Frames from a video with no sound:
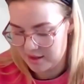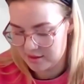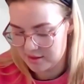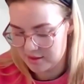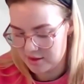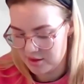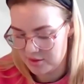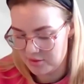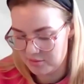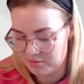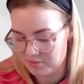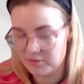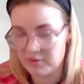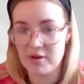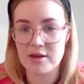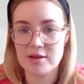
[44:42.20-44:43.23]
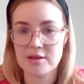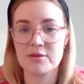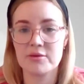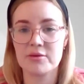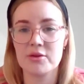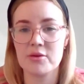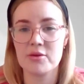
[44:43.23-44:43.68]
in. So first
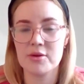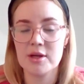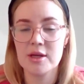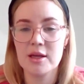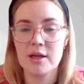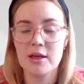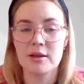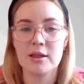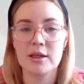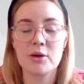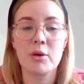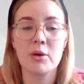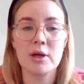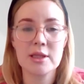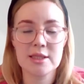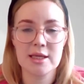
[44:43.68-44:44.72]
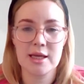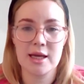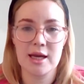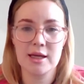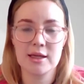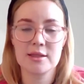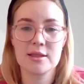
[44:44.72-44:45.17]
of all, the Equality
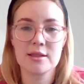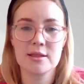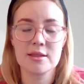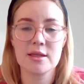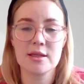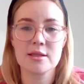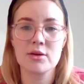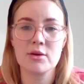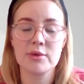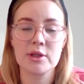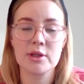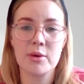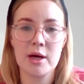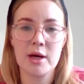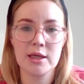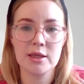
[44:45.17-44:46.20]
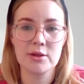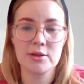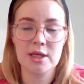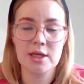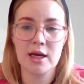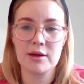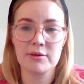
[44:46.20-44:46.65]
Act does not require you
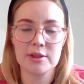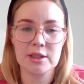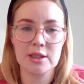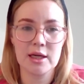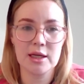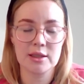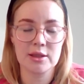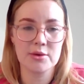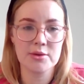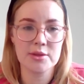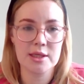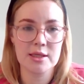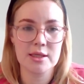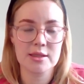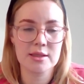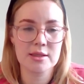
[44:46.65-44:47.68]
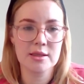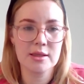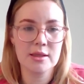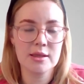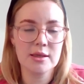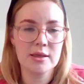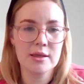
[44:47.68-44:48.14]
to have a diagnosis.
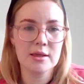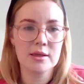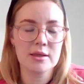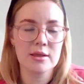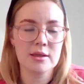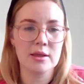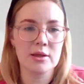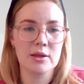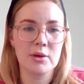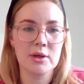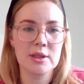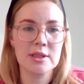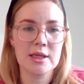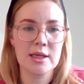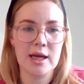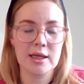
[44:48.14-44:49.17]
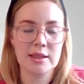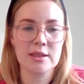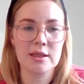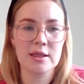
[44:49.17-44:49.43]
The Equality Act